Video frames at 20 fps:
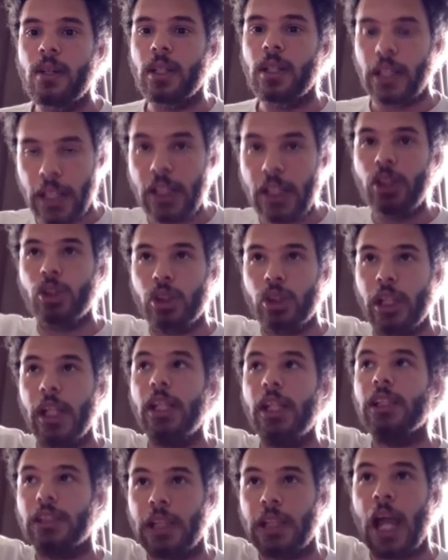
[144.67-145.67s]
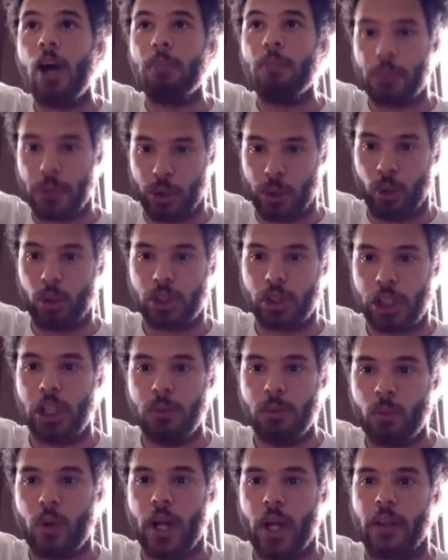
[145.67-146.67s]
He's helping your
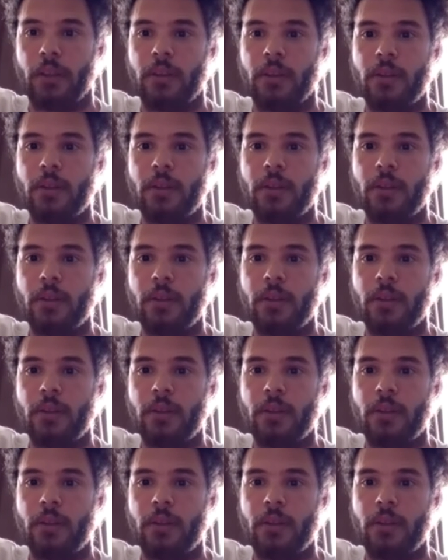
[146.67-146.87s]
team win,